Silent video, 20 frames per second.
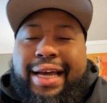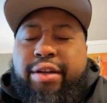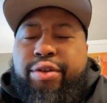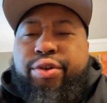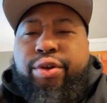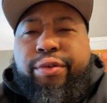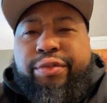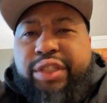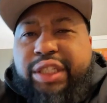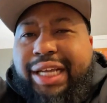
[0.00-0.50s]
I
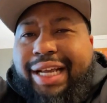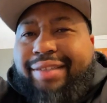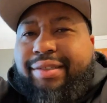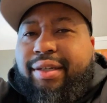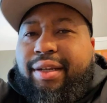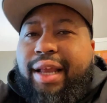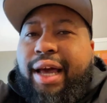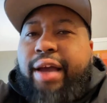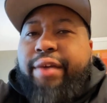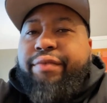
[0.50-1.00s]
don't know if she
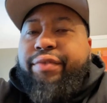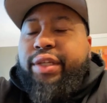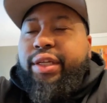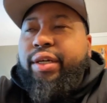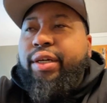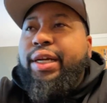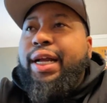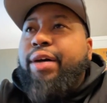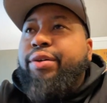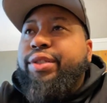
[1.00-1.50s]
has a
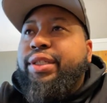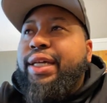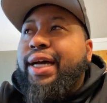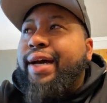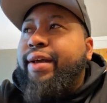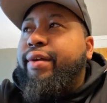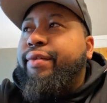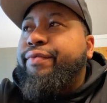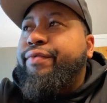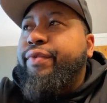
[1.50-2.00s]
livelihood
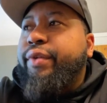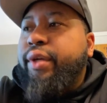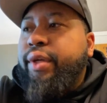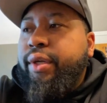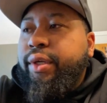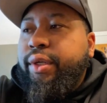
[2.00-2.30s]
outside of,